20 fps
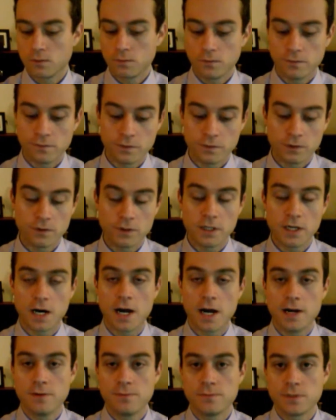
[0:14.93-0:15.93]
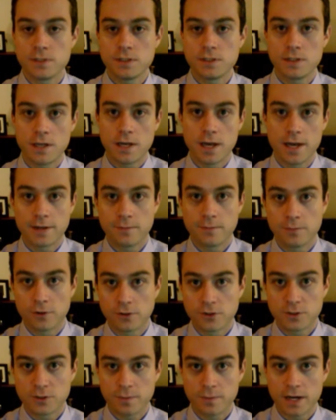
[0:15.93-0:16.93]
review the items that
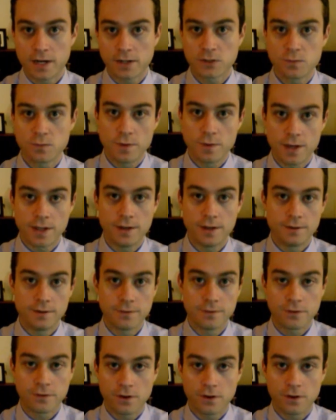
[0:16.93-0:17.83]
Birchbox men